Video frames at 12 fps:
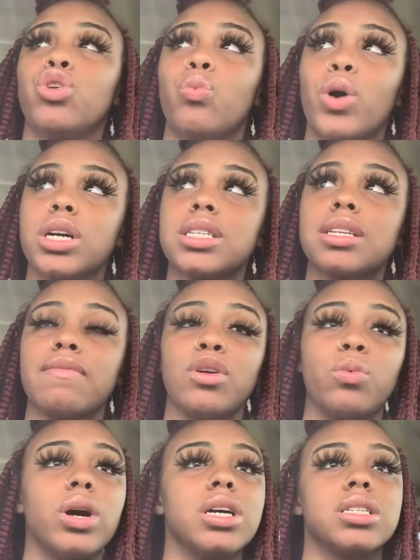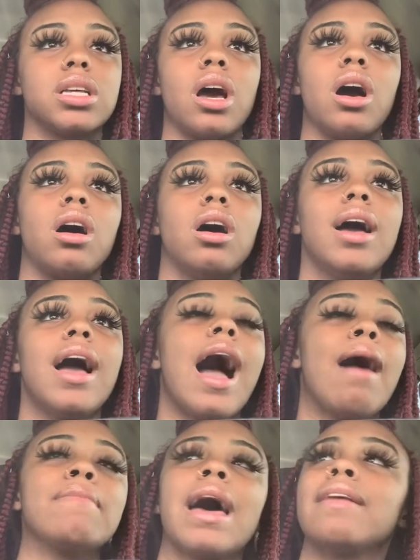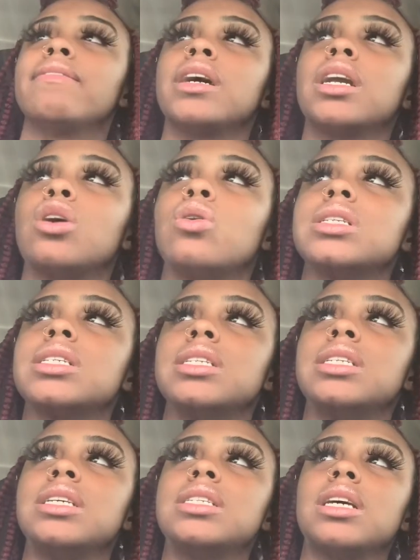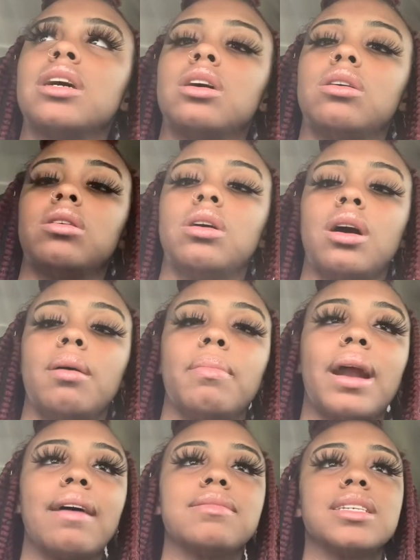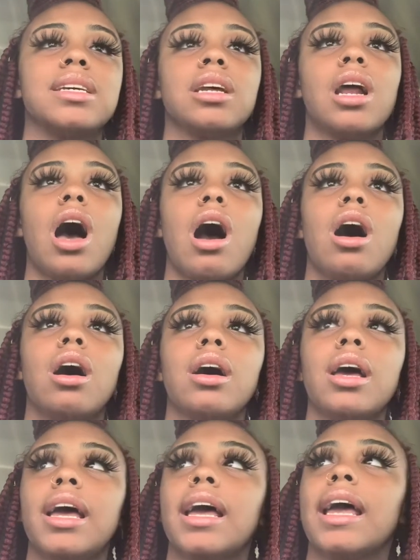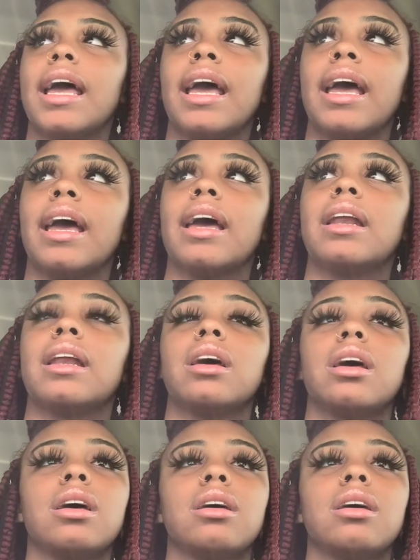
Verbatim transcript: the worst of the worst, y'all. I'm not even gonna go into detail, but I've seen it all and